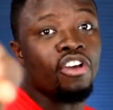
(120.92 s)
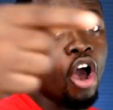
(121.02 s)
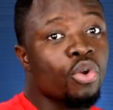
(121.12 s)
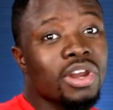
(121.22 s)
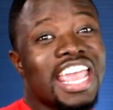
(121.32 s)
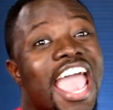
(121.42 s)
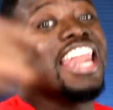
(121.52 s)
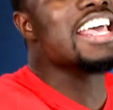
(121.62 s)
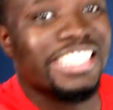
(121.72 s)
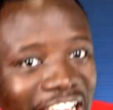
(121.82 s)
that you are running
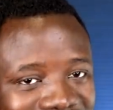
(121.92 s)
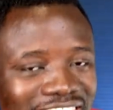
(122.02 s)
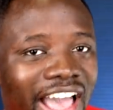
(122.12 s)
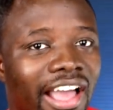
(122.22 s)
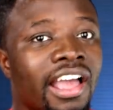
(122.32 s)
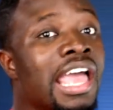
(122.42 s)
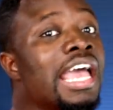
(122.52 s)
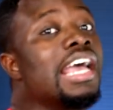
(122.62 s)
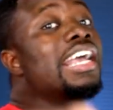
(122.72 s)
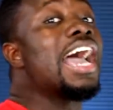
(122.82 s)
energizer.
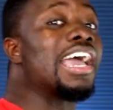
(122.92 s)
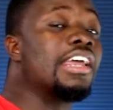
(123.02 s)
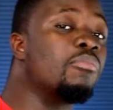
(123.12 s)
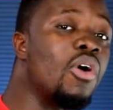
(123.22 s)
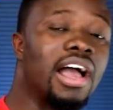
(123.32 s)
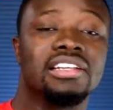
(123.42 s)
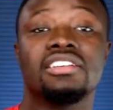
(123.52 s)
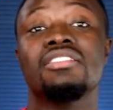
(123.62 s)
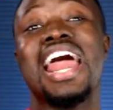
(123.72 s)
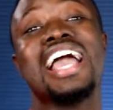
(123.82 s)
Guy in a boy.
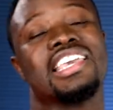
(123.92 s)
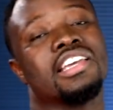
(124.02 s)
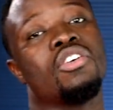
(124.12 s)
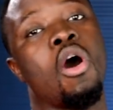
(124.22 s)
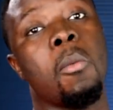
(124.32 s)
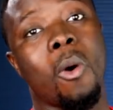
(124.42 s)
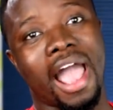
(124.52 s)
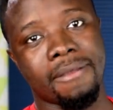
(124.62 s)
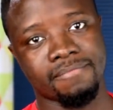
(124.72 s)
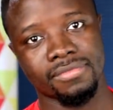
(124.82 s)
Rahk, oh
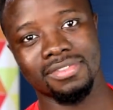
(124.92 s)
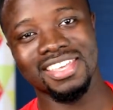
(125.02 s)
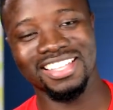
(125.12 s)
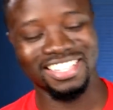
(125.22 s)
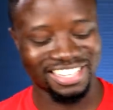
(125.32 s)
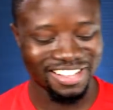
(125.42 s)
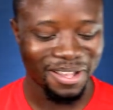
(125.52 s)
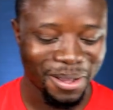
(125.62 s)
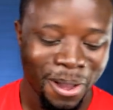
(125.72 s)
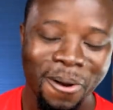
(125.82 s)
boy.
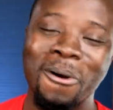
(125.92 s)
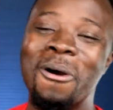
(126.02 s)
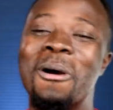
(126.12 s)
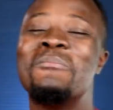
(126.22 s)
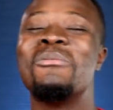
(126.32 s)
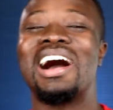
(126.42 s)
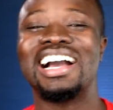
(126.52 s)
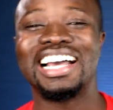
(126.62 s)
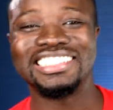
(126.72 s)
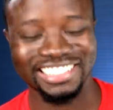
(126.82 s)
Oh
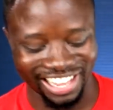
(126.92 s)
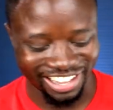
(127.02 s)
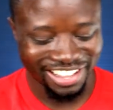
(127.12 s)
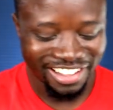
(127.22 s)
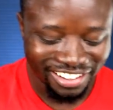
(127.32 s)
boy, Kassa.